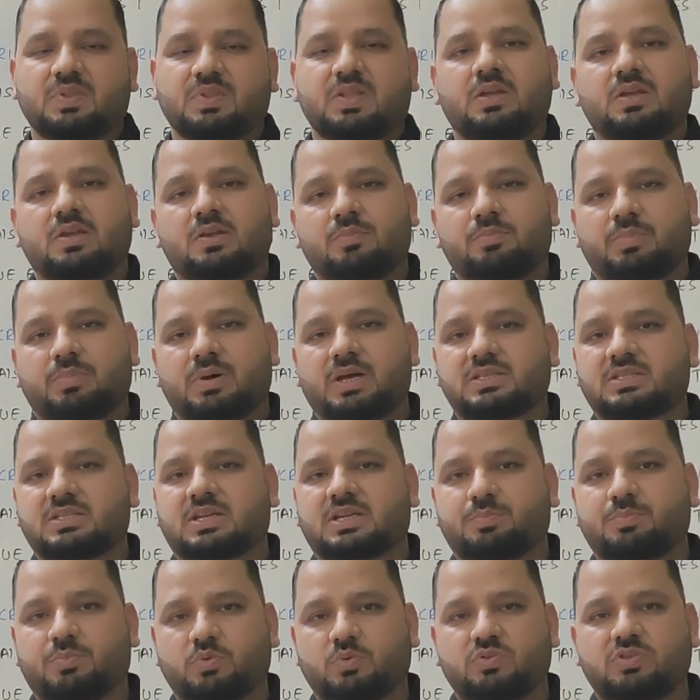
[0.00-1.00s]
Passé
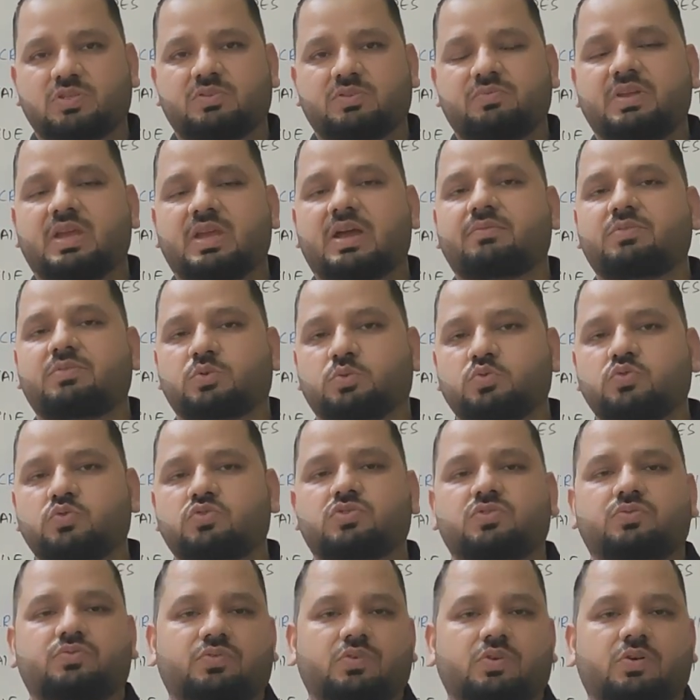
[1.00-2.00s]
composé we have used
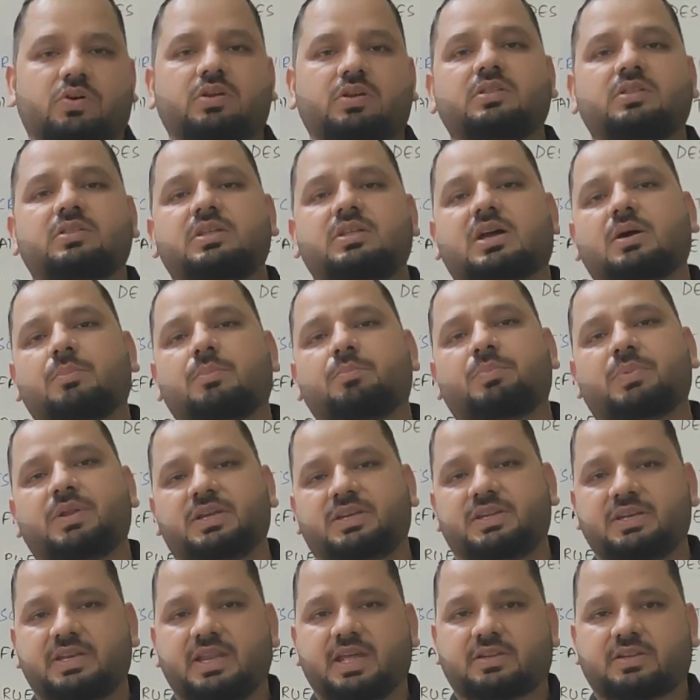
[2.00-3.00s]
for the completed
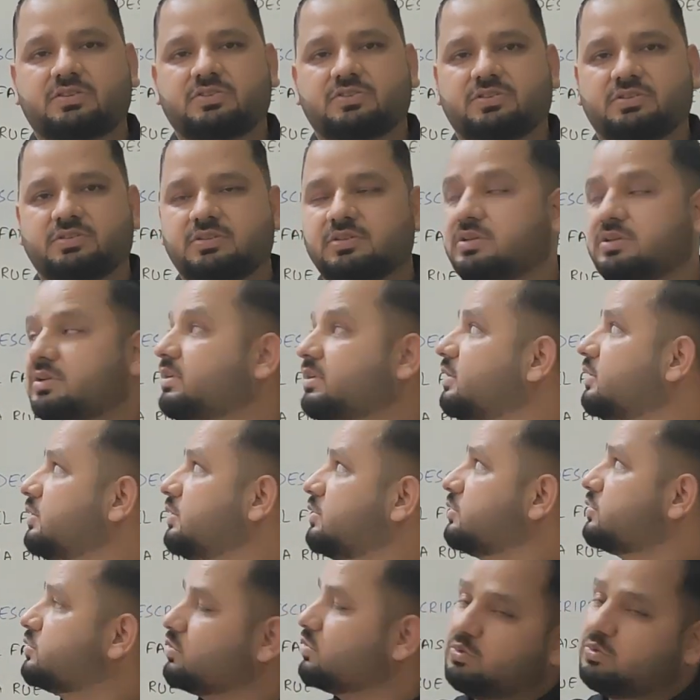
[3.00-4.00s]
action.
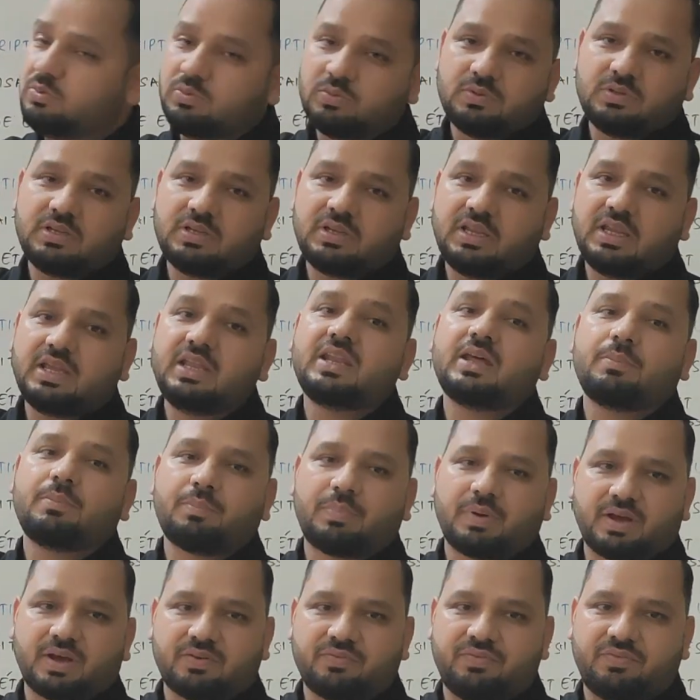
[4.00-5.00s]
So in
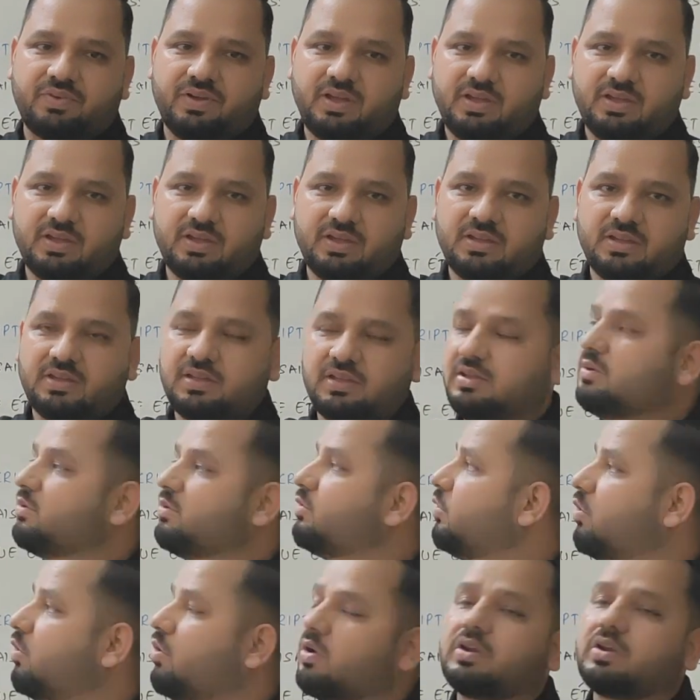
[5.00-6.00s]
imparfait
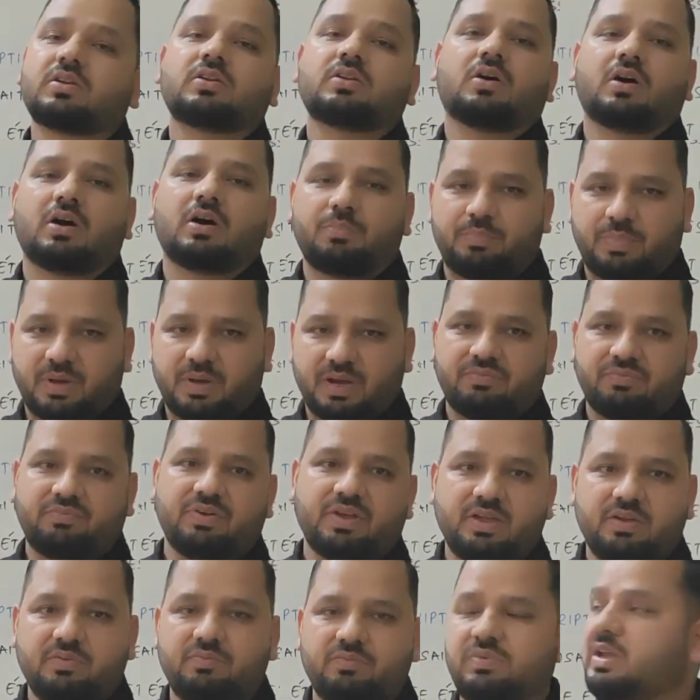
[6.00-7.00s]
or imparfait we
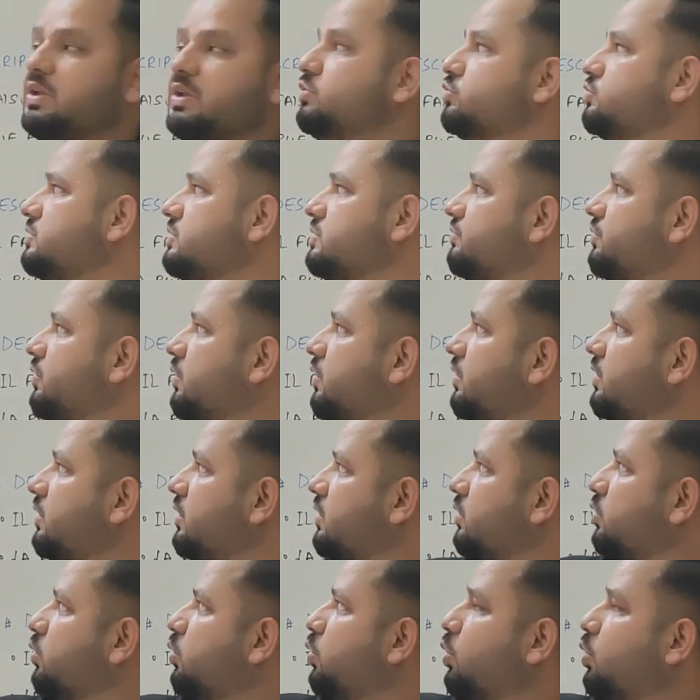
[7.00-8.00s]
are using for
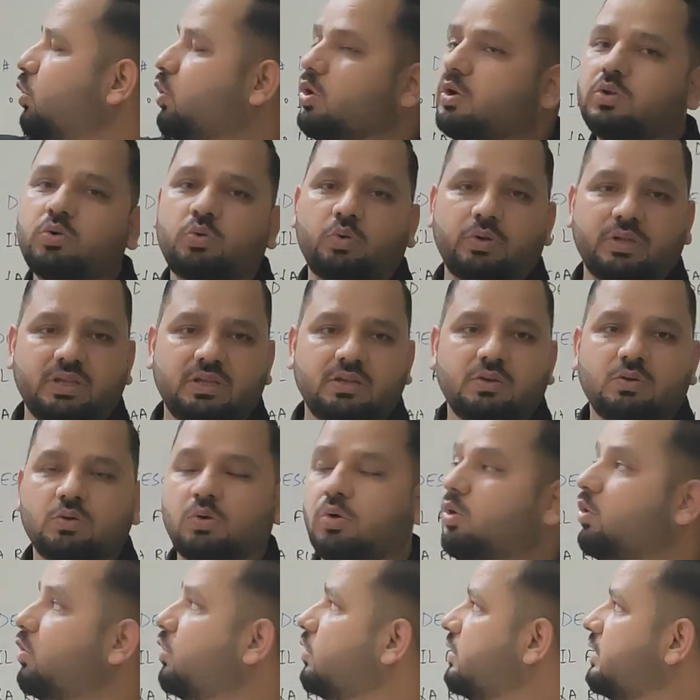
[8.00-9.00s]
ongoing
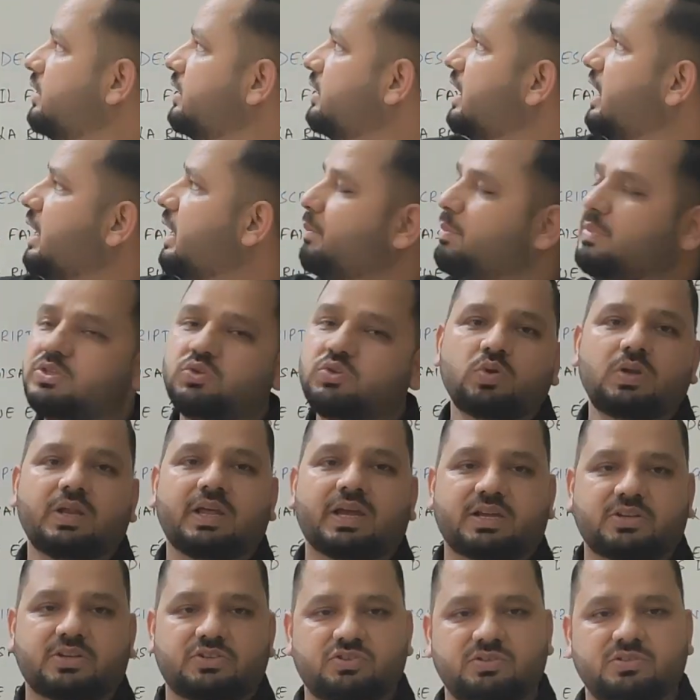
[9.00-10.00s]
or habitual
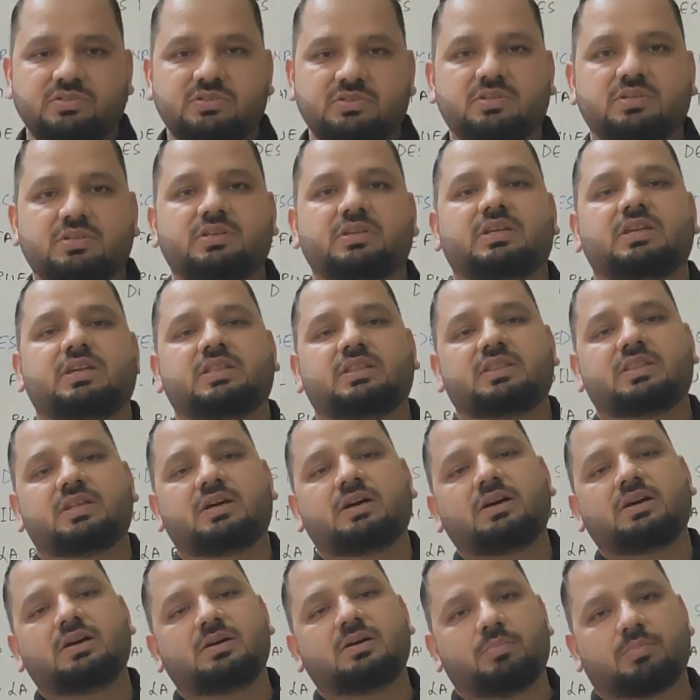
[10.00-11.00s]
actions in the
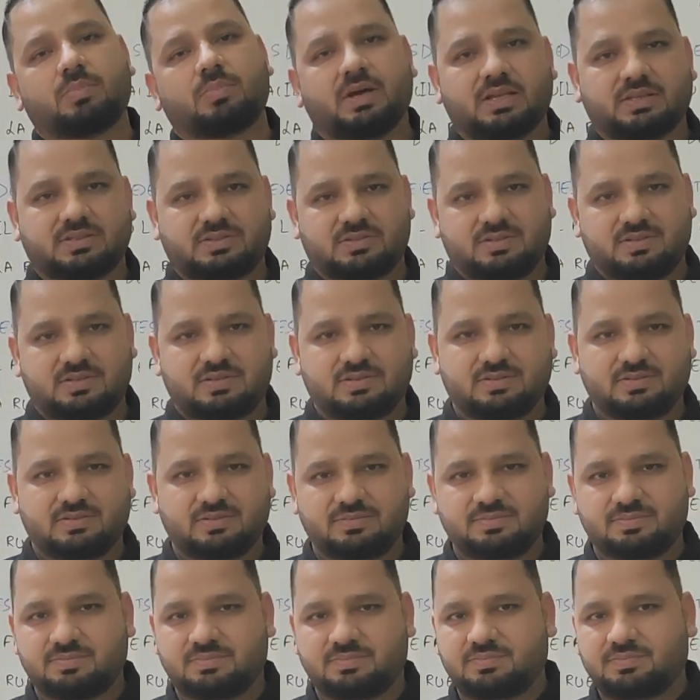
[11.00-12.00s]
past.
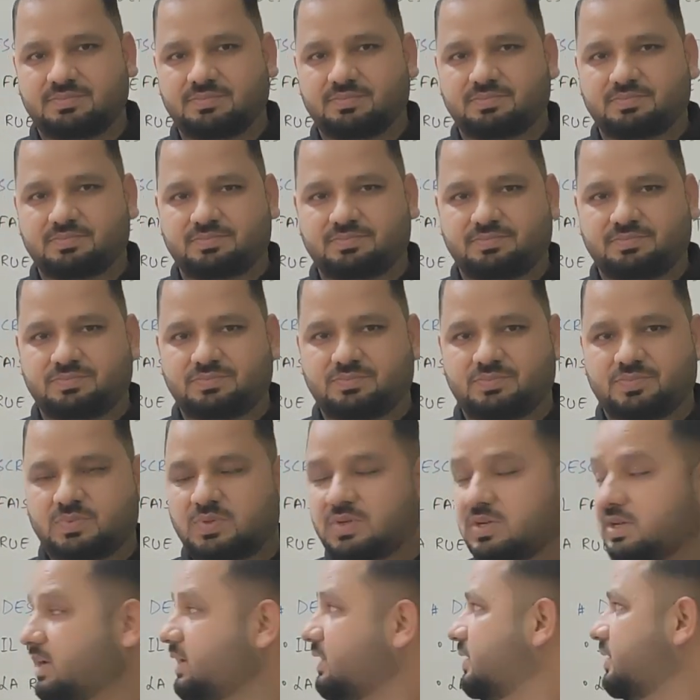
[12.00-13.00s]

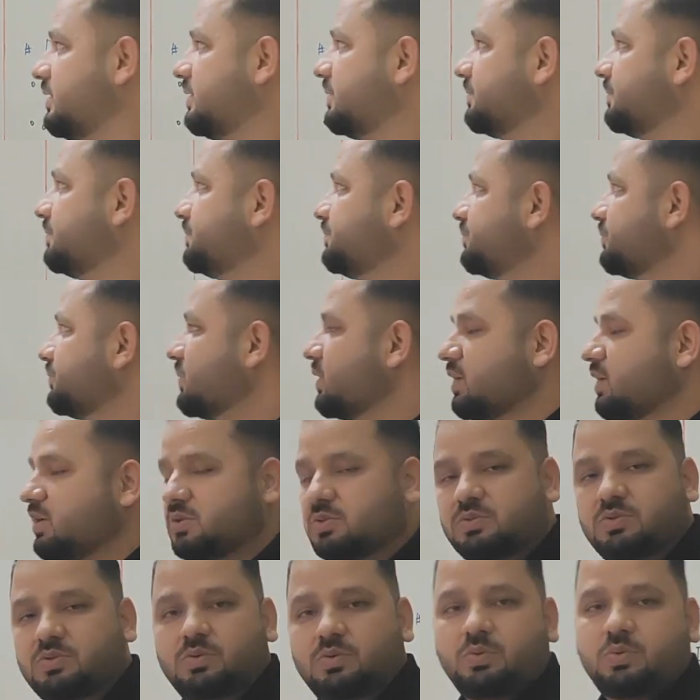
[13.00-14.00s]
Correct?
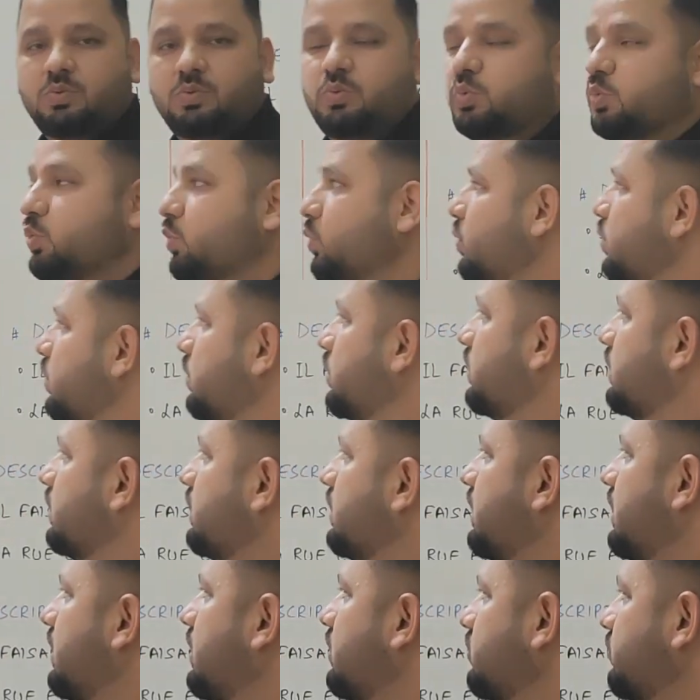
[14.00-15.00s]
So how
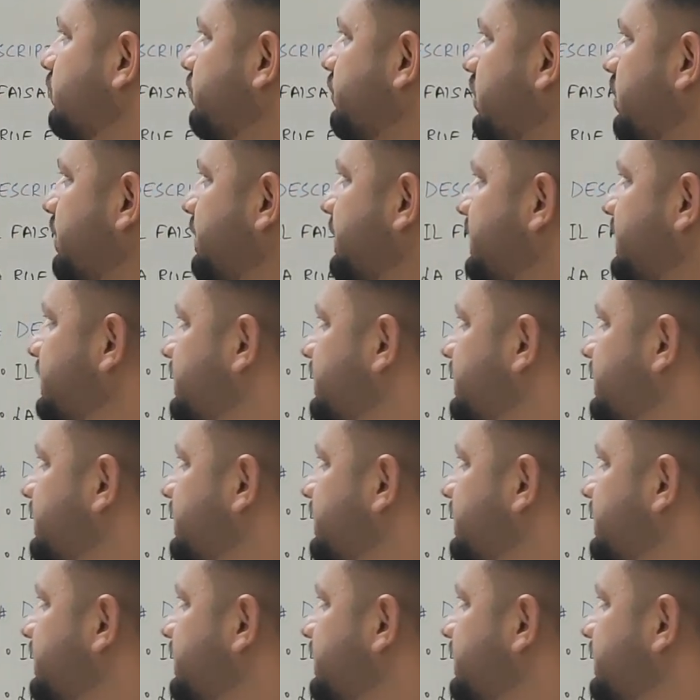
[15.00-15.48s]
to form it?